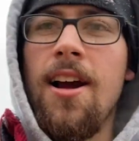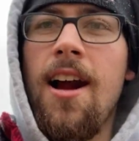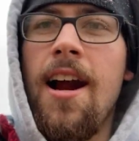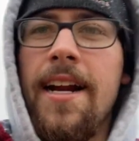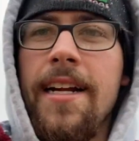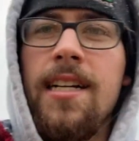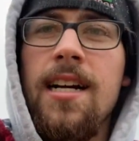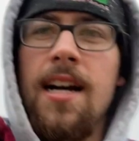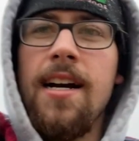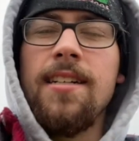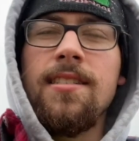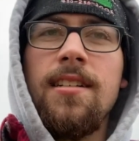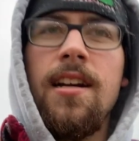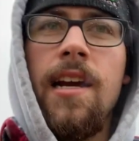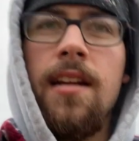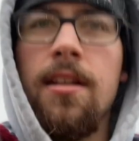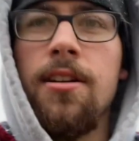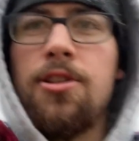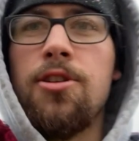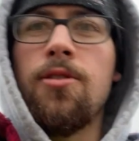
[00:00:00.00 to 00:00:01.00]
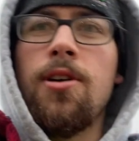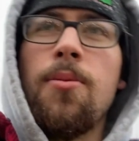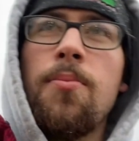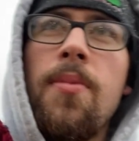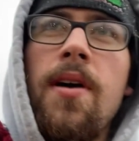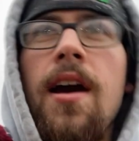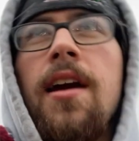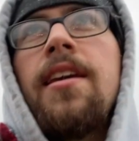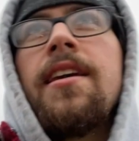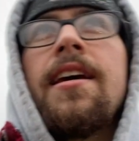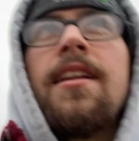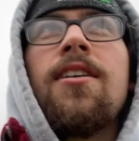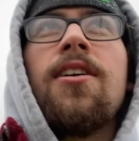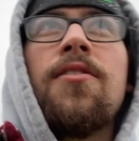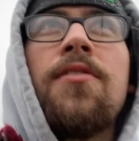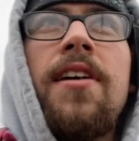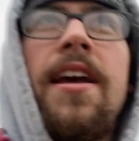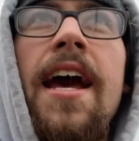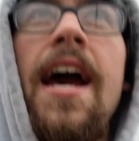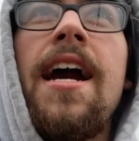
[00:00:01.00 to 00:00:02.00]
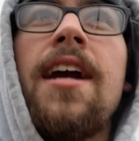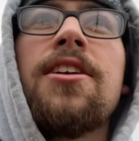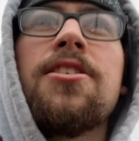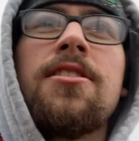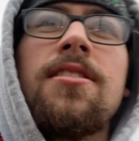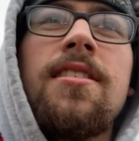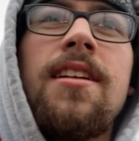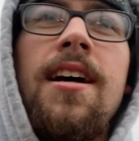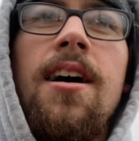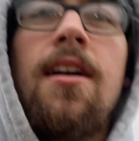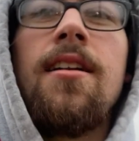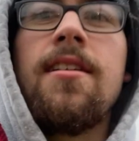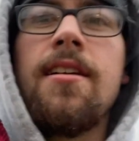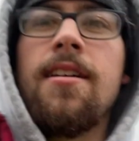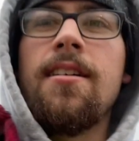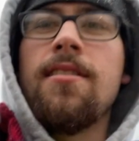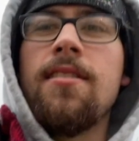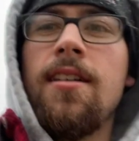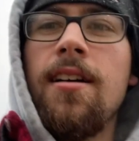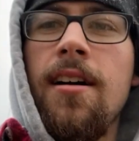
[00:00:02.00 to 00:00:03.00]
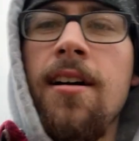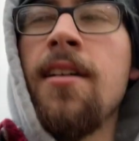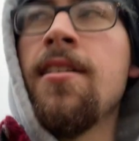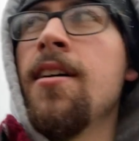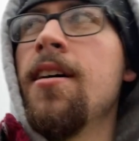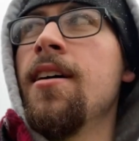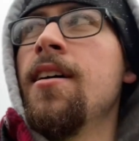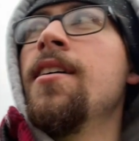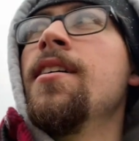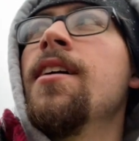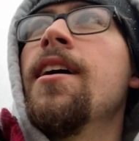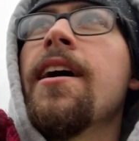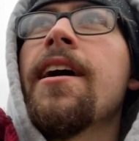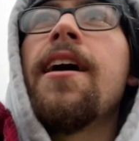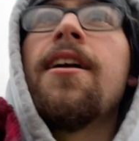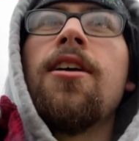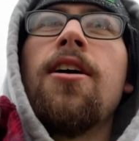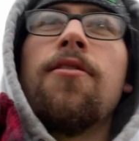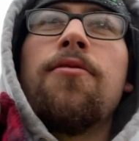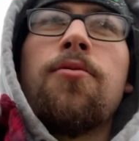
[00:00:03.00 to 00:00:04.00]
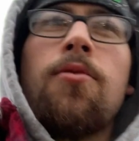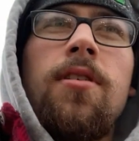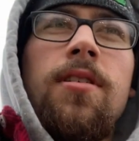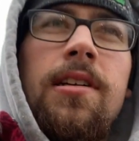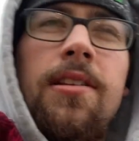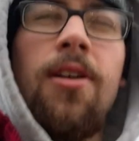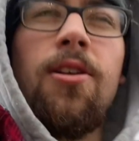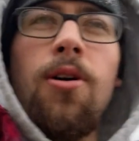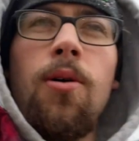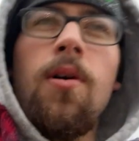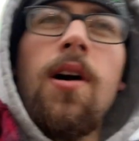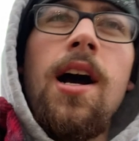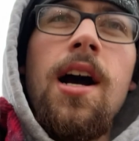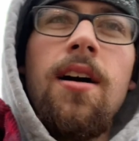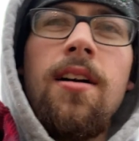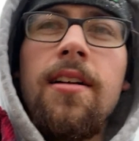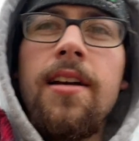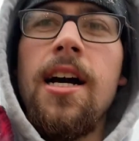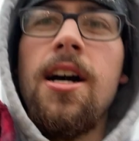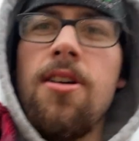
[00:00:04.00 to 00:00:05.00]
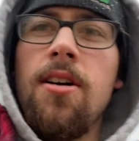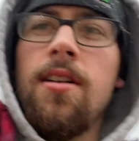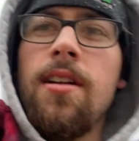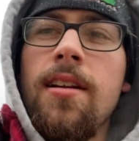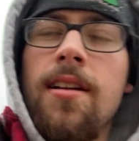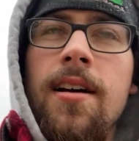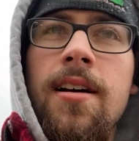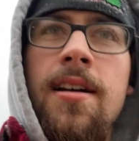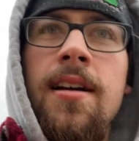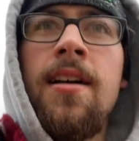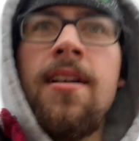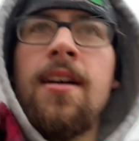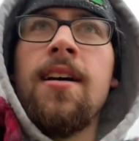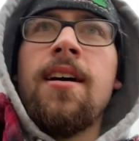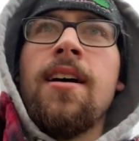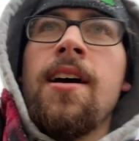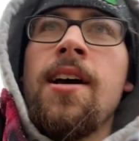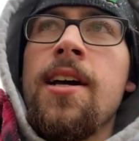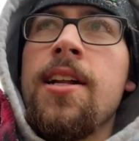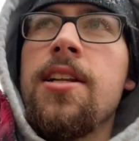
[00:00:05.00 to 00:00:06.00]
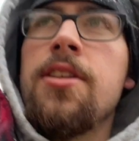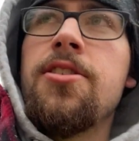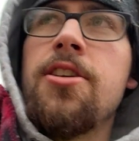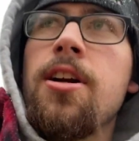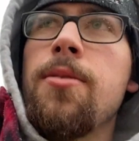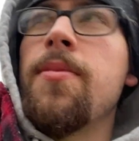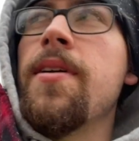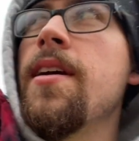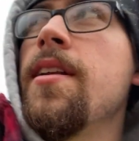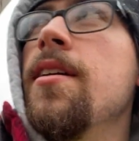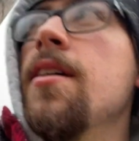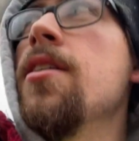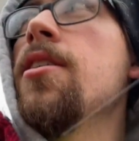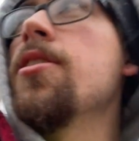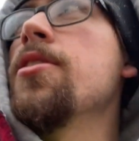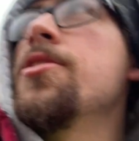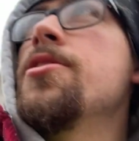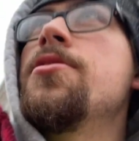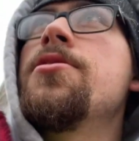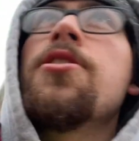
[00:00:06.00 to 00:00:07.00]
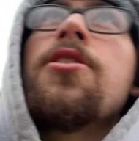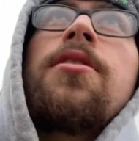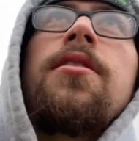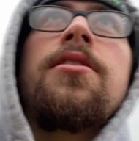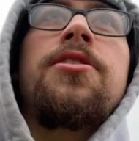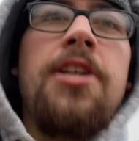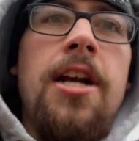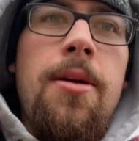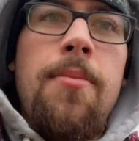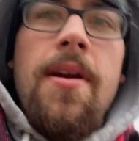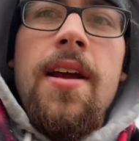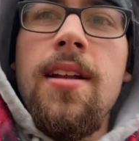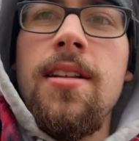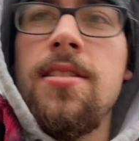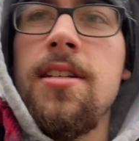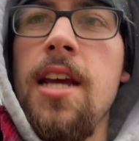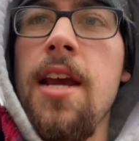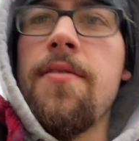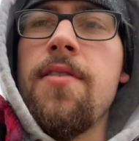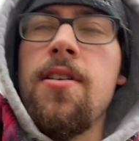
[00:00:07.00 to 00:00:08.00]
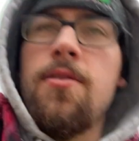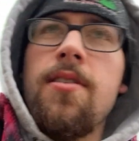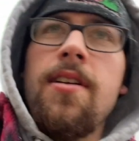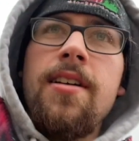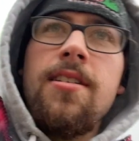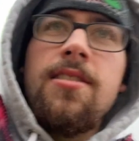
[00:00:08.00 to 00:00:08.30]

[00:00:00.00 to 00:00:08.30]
right, guys, I had to join back in on the action down here. Uh, I got off work a little while ago, and Jeremy and heard Jer Jeremy and Xavier were